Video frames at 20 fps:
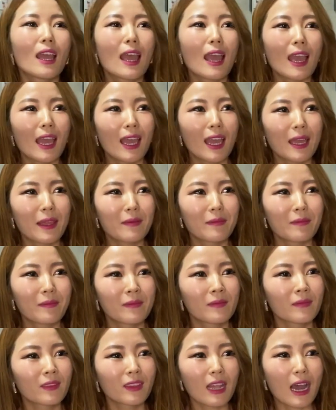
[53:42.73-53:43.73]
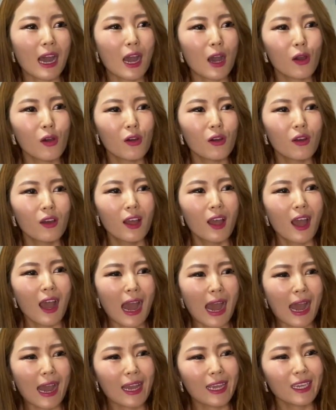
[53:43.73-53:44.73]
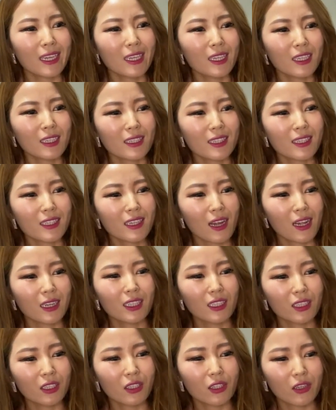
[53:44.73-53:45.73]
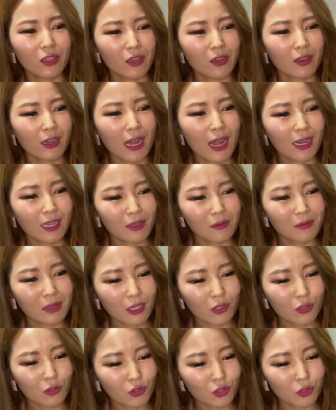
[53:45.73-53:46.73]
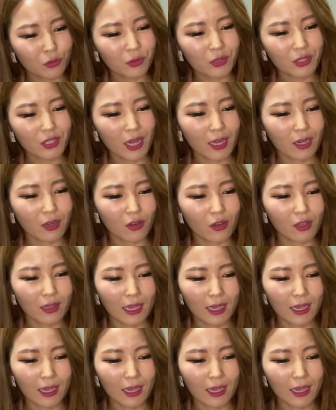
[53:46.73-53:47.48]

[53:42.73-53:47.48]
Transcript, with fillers: and now I started a kind of like YouTube channel,